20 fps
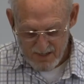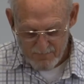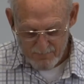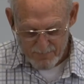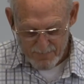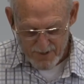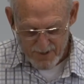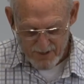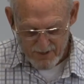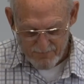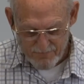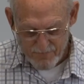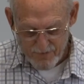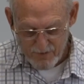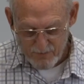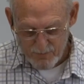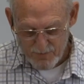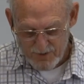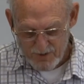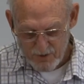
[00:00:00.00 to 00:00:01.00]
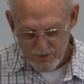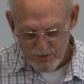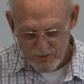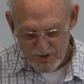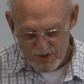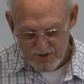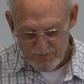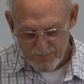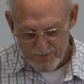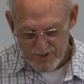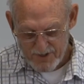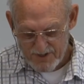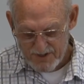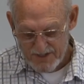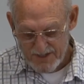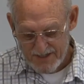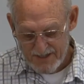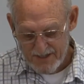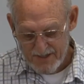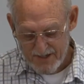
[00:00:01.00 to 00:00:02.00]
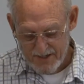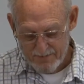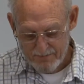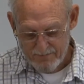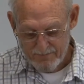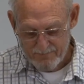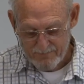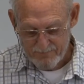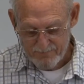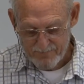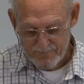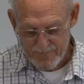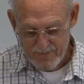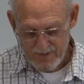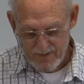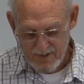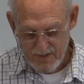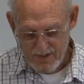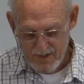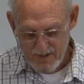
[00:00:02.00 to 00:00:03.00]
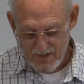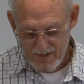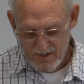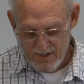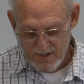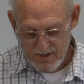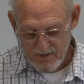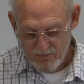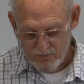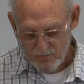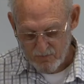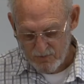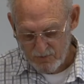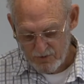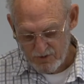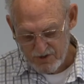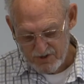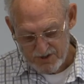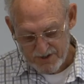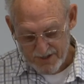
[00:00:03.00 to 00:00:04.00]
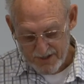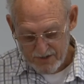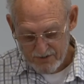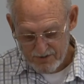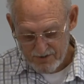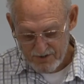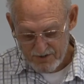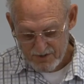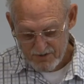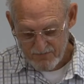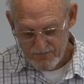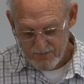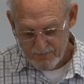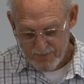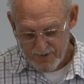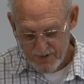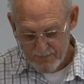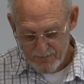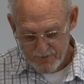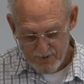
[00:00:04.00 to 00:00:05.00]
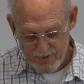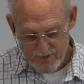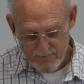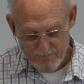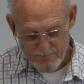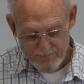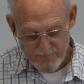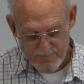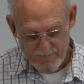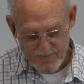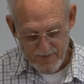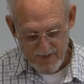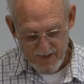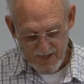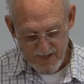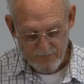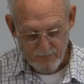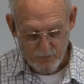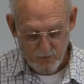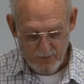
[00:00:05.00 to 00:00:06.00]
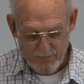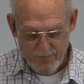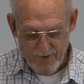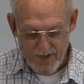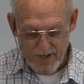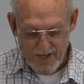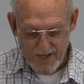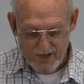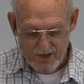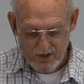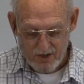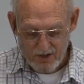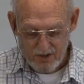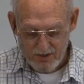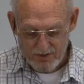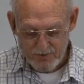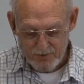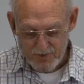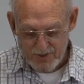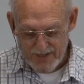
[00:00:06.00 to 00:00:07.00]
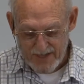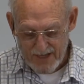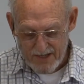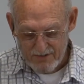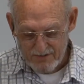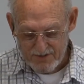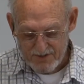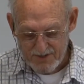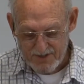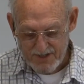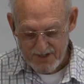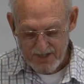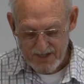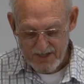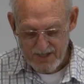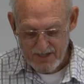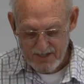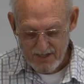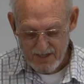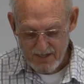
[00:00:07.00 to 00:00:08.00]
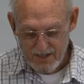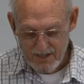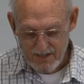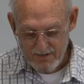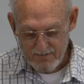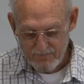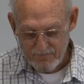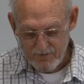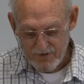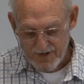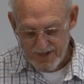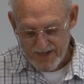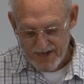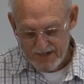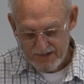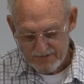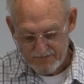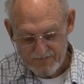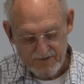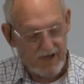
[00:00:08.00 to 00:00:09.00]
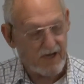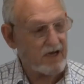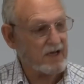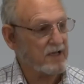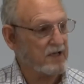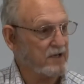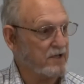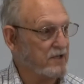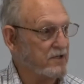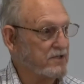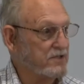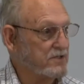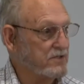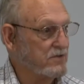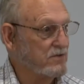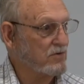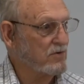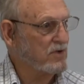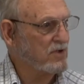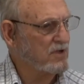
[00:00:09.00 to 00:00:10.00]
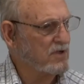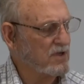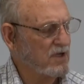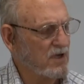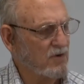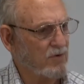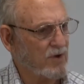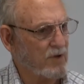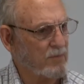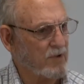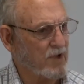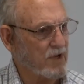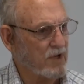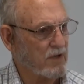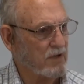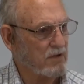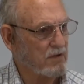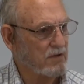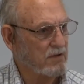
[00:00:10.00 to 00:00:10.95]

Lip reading: Peter, filled with the Holy Spirit, said to them, rulers and elders of the people, if we're being called to account today for an act of kindness, now wait a minute,